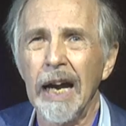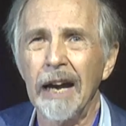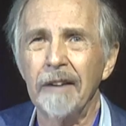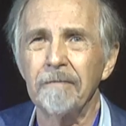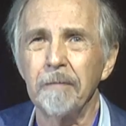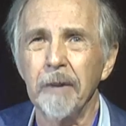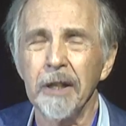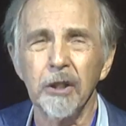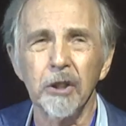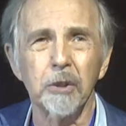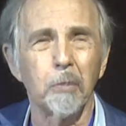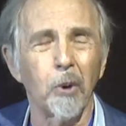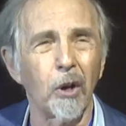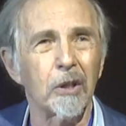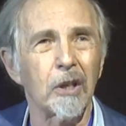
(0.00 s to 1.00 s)
have made a
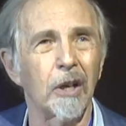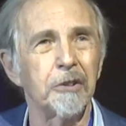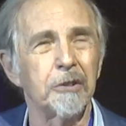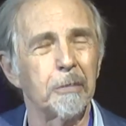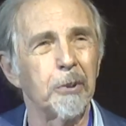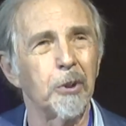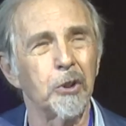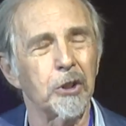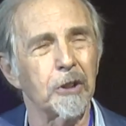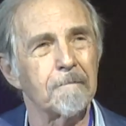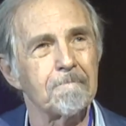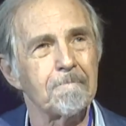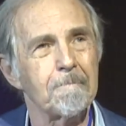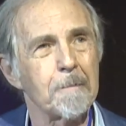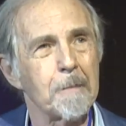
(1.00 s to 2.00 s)
small contribution.
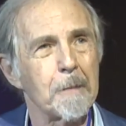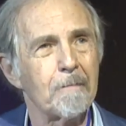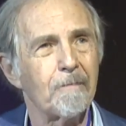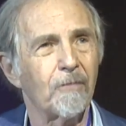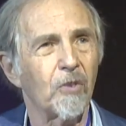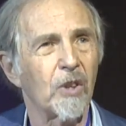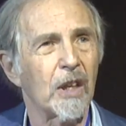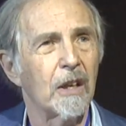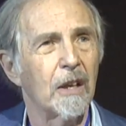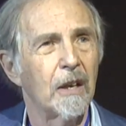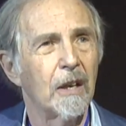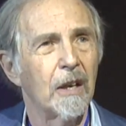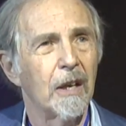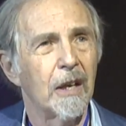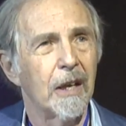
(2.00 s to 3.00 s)

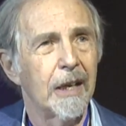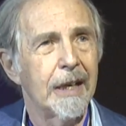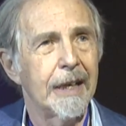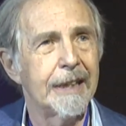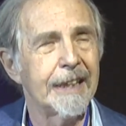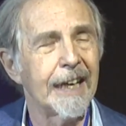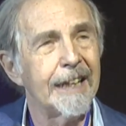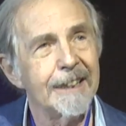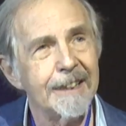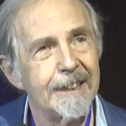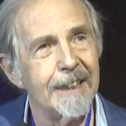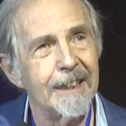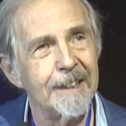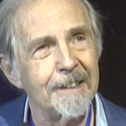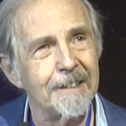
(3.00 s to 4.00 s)
In
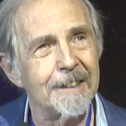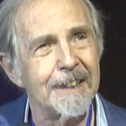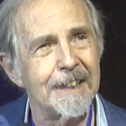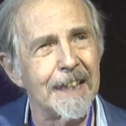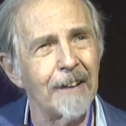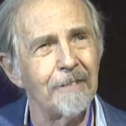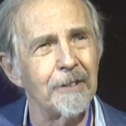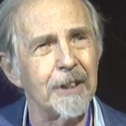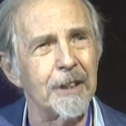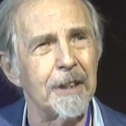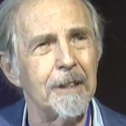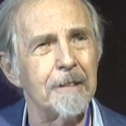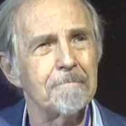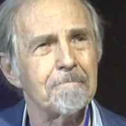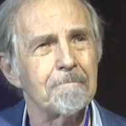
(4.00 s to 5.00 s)

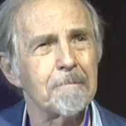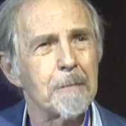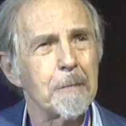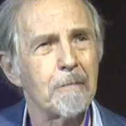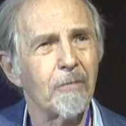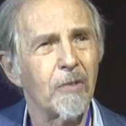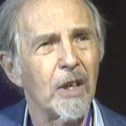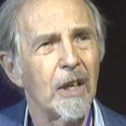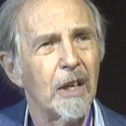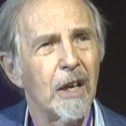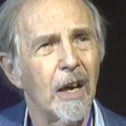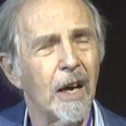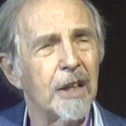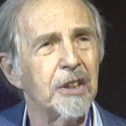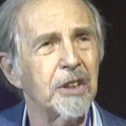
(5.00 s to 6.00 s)
1970,
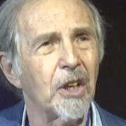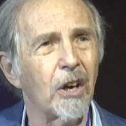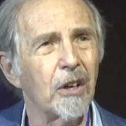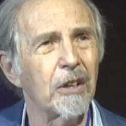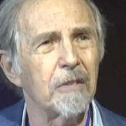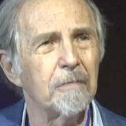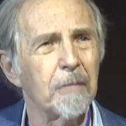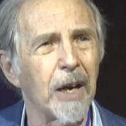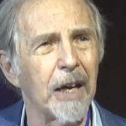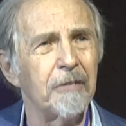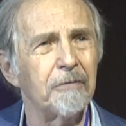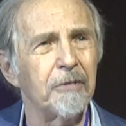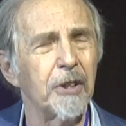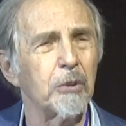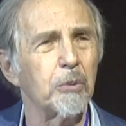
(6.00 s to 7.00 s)
I started my
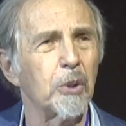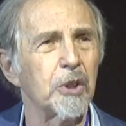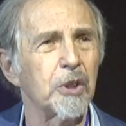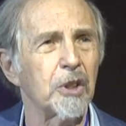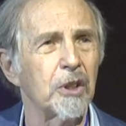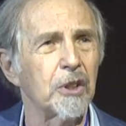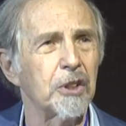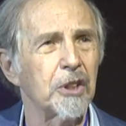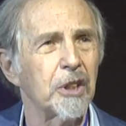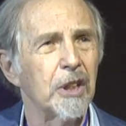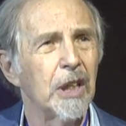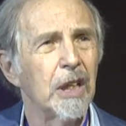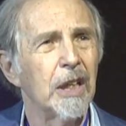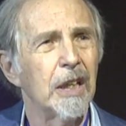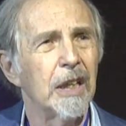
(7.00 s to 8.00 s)
field research
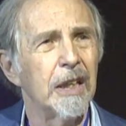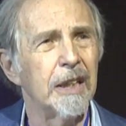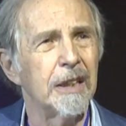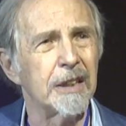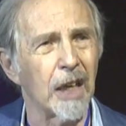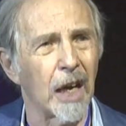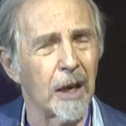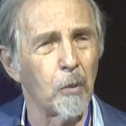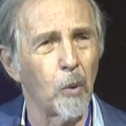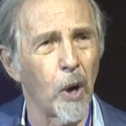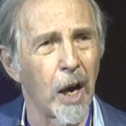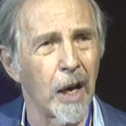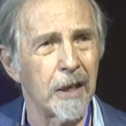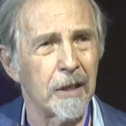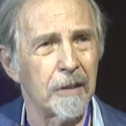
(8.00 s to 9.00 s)
in
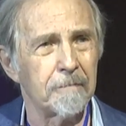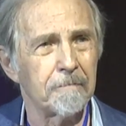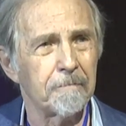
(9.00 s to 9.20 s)
Taiwan.